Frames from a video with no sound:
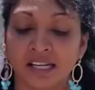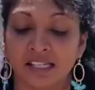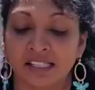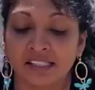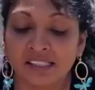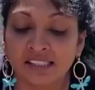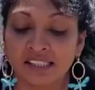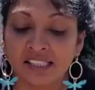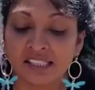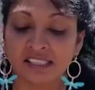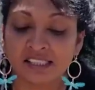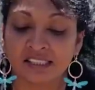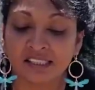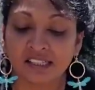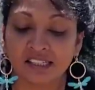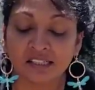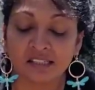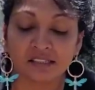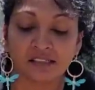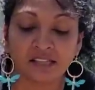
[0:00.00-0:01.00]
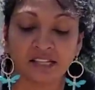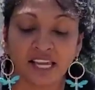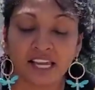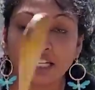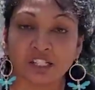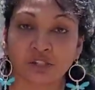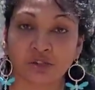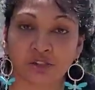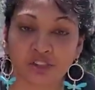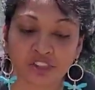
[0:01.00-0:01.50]
is these little
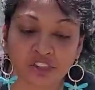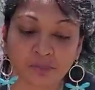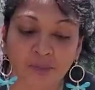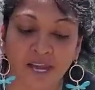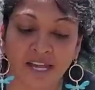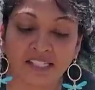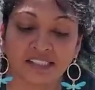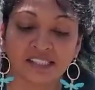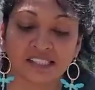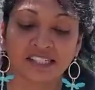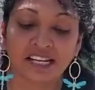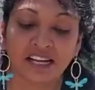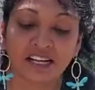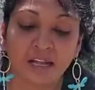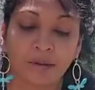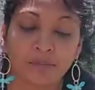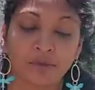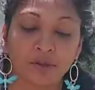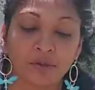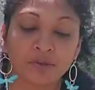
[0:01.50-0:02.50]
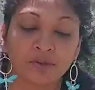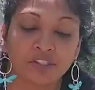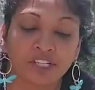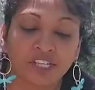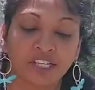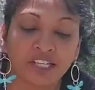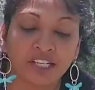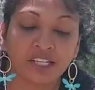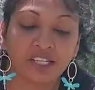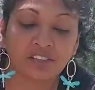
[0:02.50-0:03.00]
extra spices that I'm
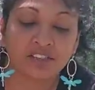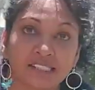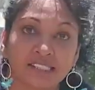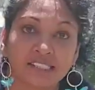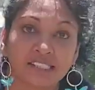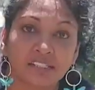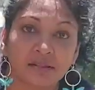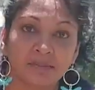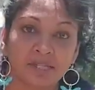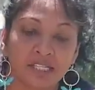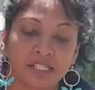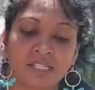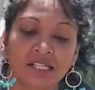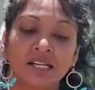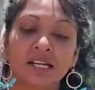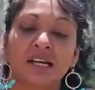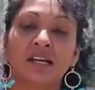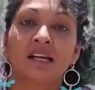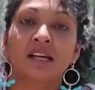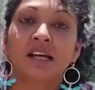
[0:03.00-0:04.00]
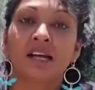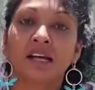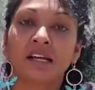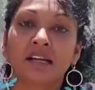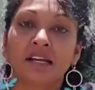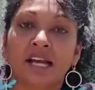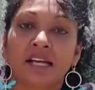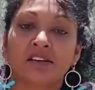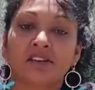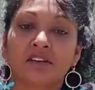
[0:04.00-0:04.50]
using in here, cinnamon.
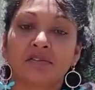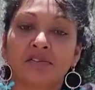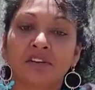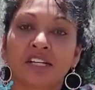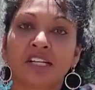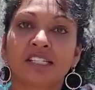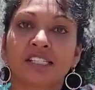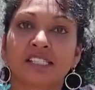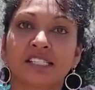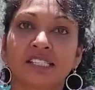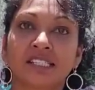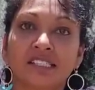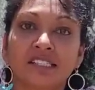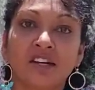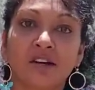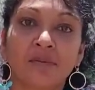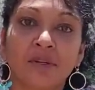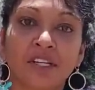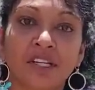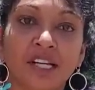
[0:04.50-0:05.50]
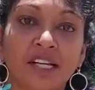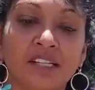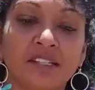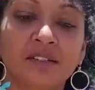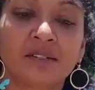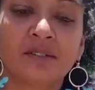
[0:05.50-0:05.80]
Hey, I don't know if you can see, Tommy, can